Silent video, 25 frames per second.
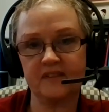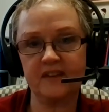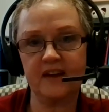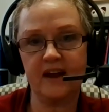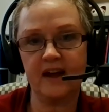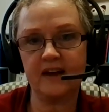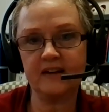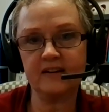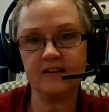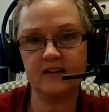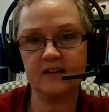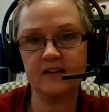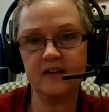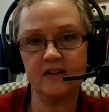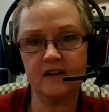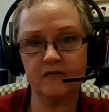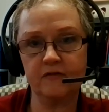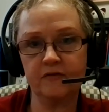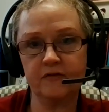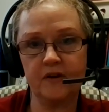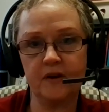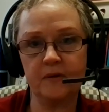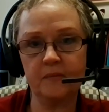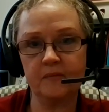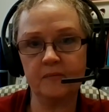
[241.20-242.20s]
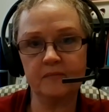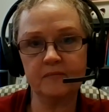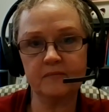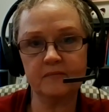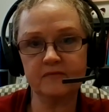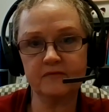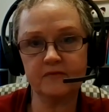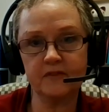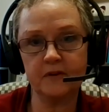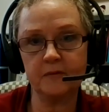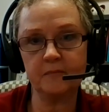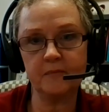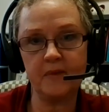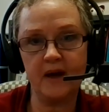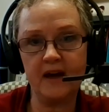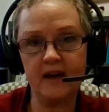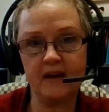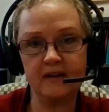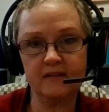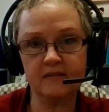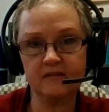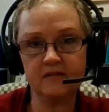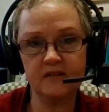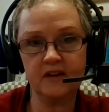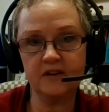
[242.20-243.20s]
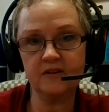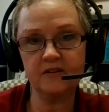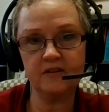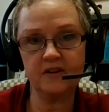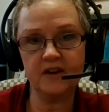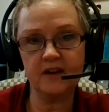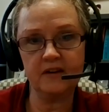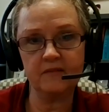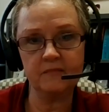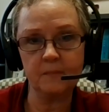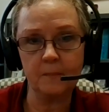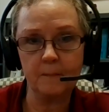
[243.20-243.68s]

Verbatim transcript: that I can give from, from my area.